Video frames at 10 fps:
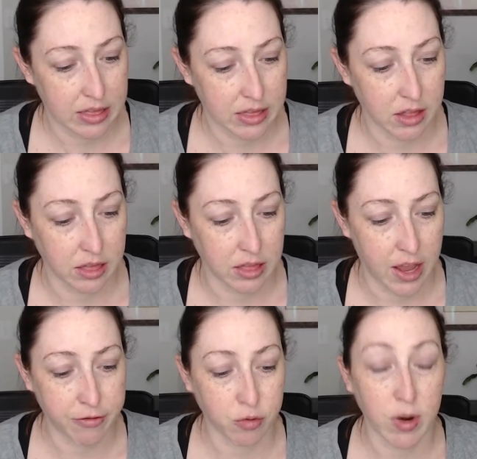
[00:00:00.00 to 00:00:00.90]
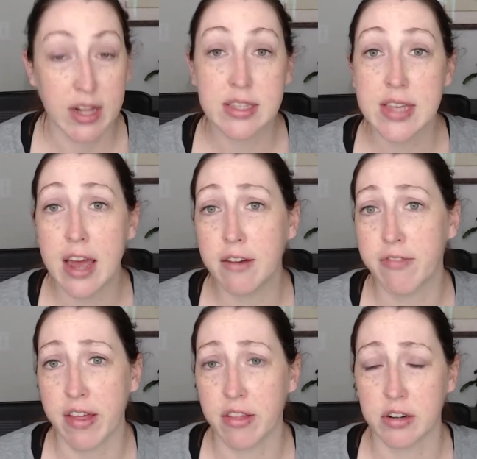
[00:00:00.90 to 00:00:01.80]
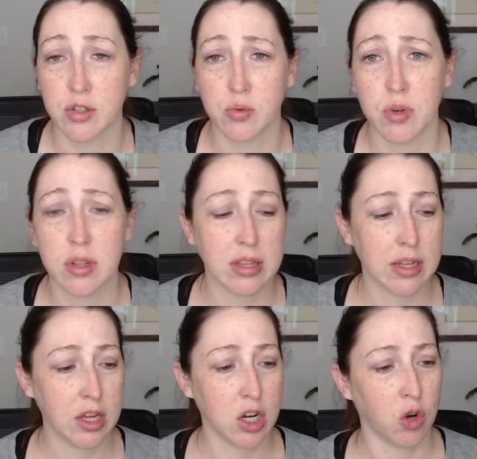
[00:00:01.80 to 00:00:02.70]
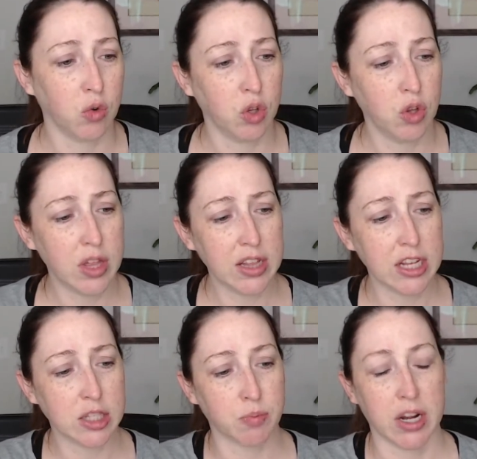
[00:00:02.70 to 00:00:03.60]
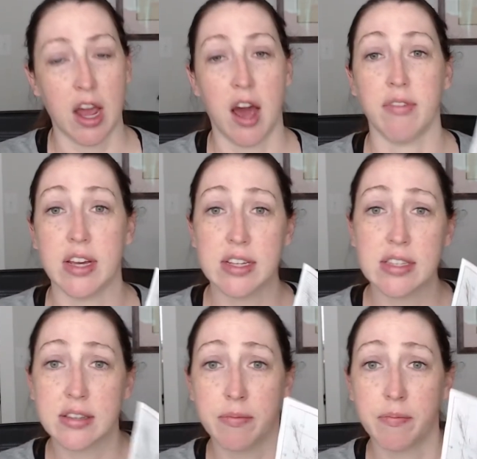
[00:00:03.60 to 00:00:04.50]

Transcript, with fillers: the left wren's head feathers. Well, you know, you think that's pretty obvious.